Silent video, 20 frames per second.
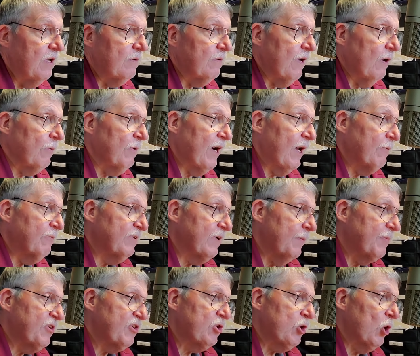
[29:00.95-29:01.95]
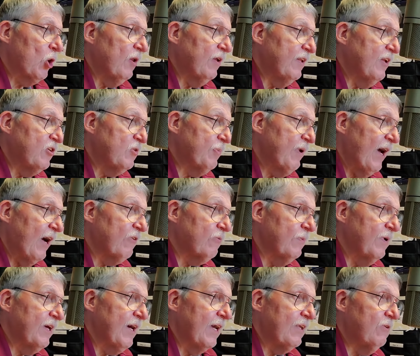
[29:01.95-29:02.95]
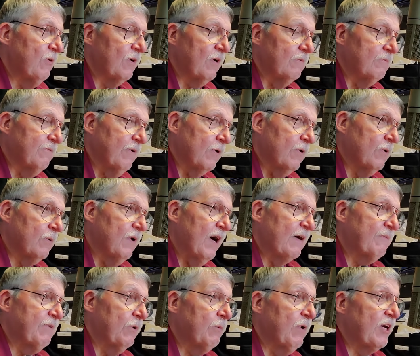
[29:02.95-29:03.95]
Now, when I was up Sterling this past week, I took a photograph of what